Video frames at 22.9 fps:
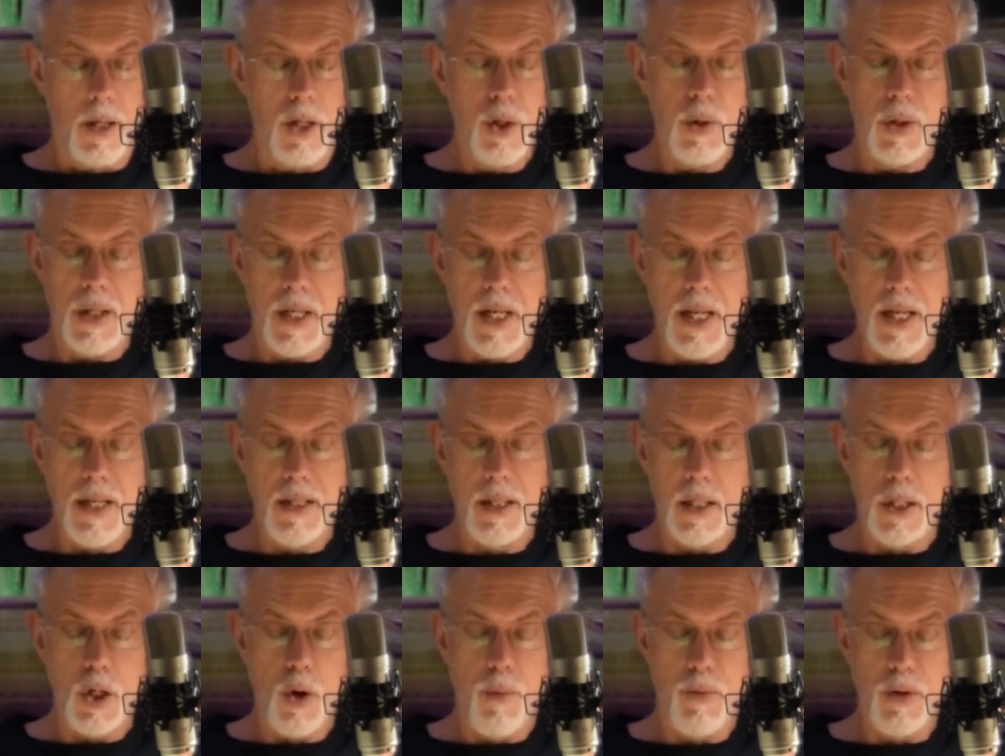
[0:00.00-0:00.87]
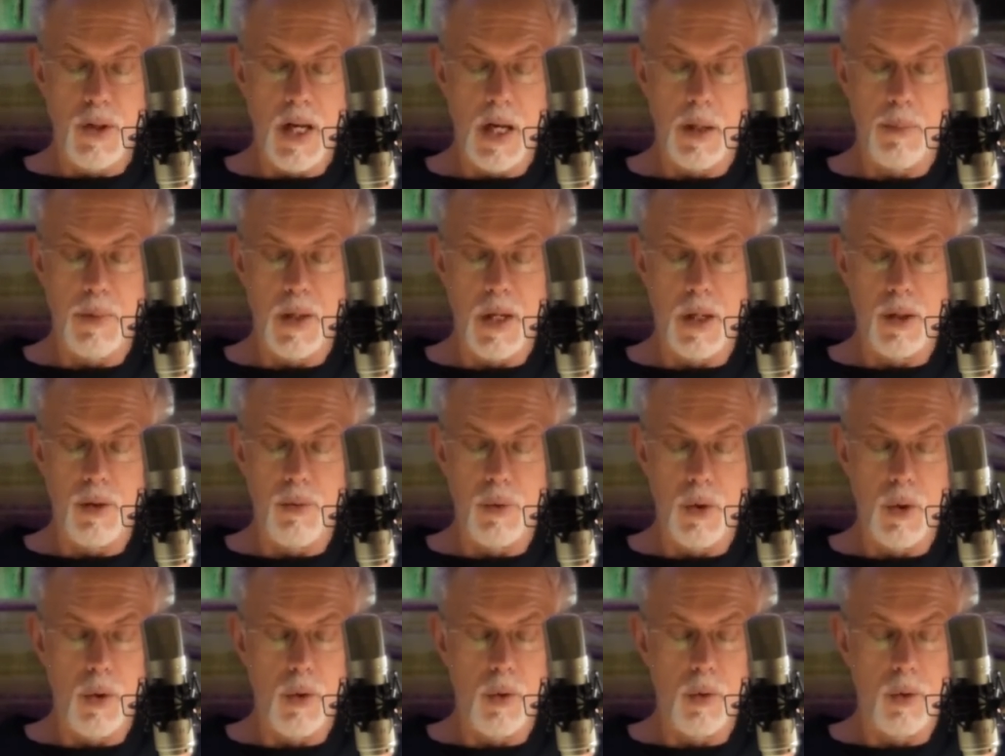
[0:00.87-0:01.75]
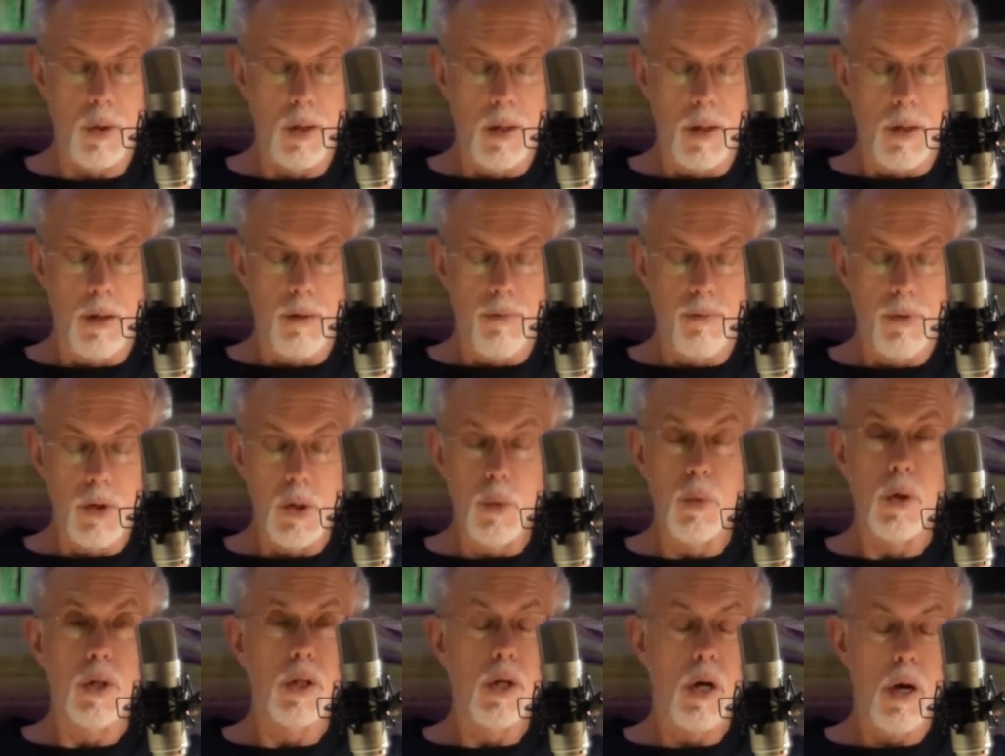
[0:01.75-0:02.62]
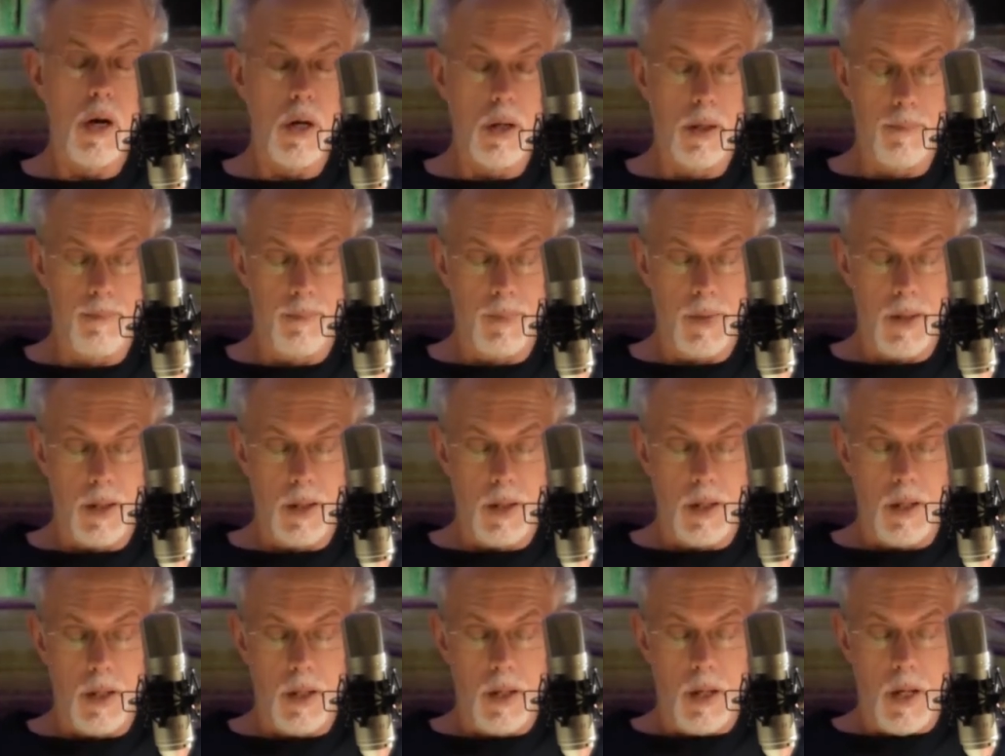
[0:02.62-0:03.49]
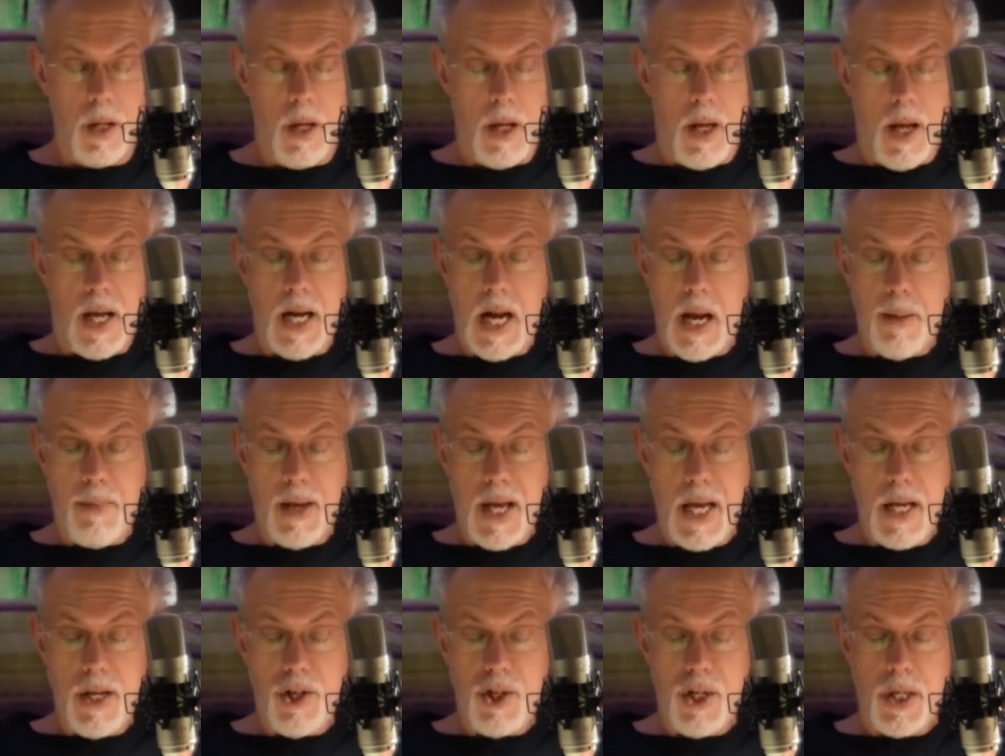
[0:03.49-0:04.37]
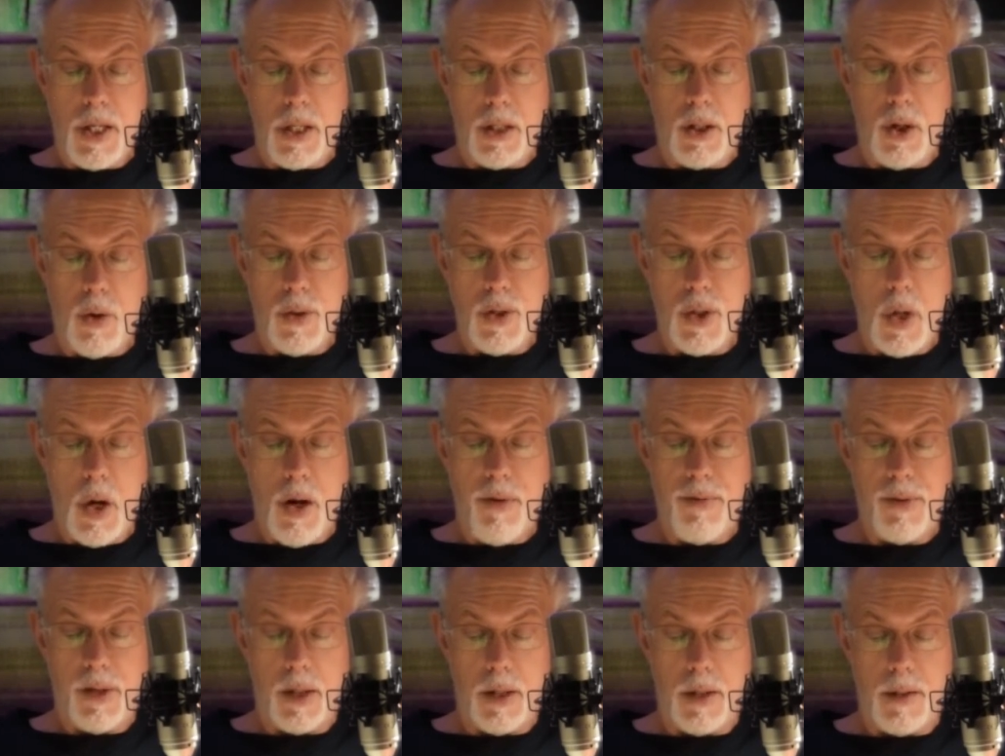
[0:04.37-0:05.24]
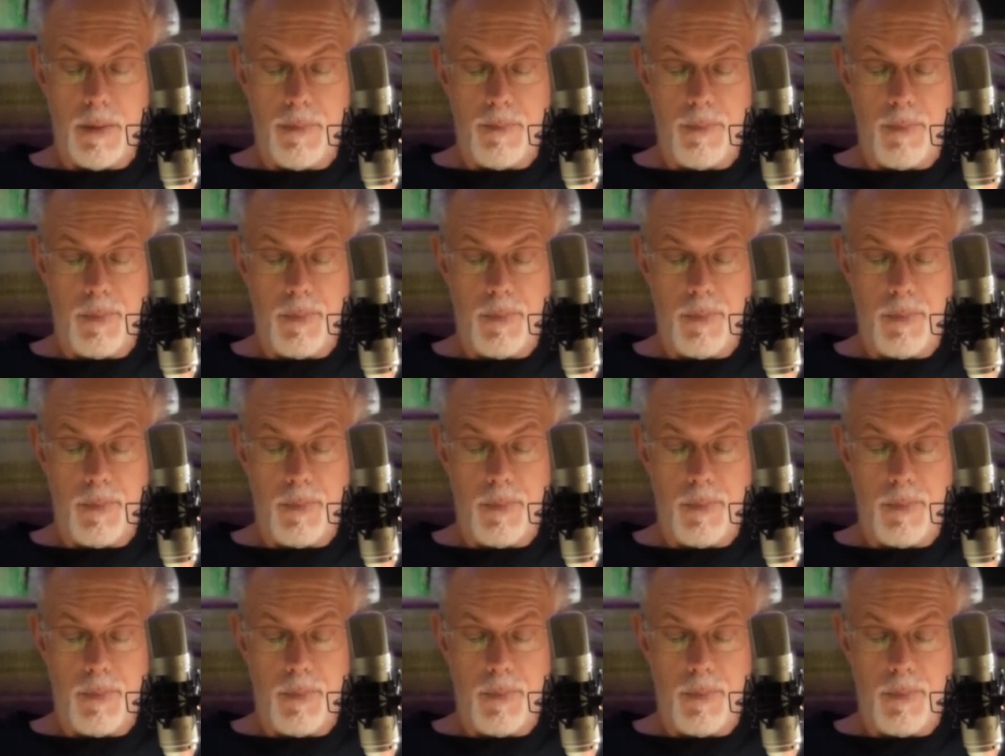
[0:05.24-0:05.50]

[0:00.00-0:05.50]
You can easily overtake me on the road, for you are young, and I am aging and go softly.